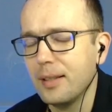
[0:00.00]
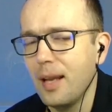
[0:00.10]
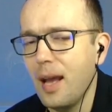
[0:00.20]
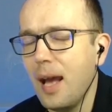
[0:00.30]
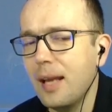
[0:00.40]

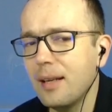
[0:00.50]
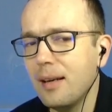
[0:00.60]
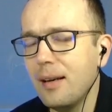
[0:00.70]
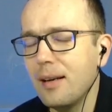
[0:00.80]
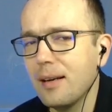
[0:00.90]

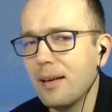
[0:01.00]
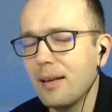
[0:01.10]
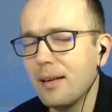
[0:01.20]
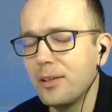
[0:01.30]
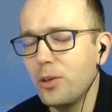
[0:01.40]
And
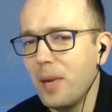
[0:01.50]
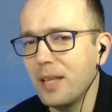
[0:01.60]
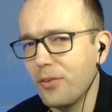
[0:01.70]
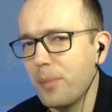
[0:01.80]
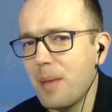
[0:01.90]
you
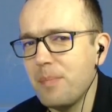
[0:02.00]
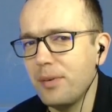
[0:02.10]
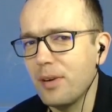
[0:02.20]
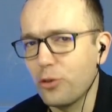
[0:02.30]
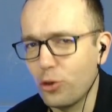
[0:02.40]
might
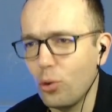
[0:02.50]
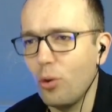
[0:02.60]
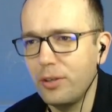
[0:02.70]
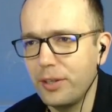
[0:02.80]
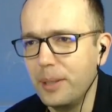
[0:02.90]
remember a
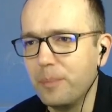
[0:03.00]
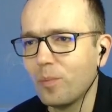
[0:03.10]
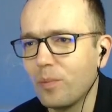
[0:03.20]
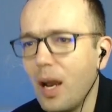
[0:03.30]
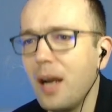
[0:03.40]
story
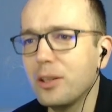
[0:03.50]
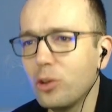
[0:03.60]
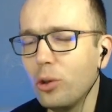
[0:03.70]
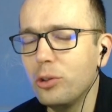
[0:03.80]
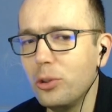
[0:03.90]
I
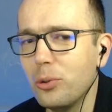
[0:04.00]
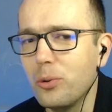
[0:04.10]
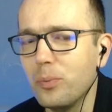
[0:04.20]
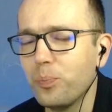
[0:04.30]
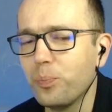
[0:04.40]
told
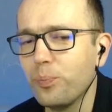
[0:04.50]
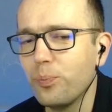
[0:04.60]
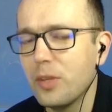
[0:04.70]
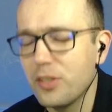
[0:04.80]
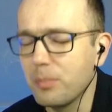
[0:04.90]
you
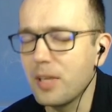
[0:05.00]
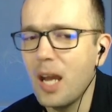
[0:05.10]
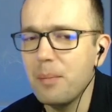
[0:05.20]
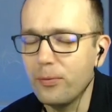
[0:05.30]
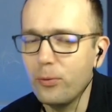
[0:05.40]
some
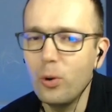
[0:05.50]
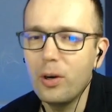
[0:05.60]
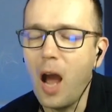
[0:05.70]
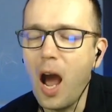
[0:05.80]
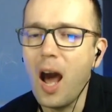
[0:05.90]
time
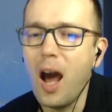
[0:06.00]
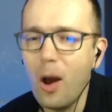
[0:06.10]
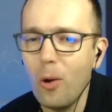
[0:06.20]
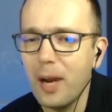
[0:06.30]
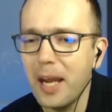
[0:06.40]
before
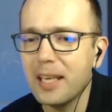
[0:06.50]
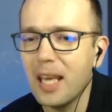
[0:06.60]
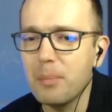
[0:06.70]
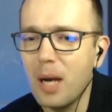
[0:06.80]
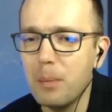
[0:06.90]
how I
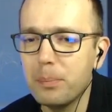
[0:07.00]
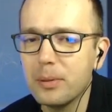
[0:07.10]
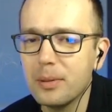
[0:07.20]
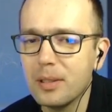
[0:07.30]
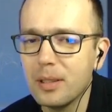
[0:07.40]
came up
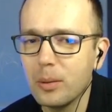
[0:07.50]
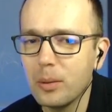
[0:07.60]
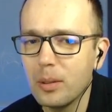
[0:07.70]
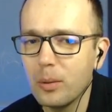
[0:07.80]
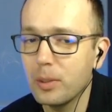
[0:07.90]

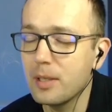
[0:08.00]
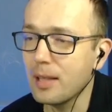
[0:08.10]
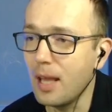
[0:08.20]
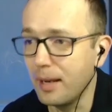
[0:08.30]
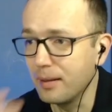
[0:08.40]
with this
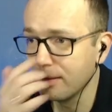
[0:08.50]
line.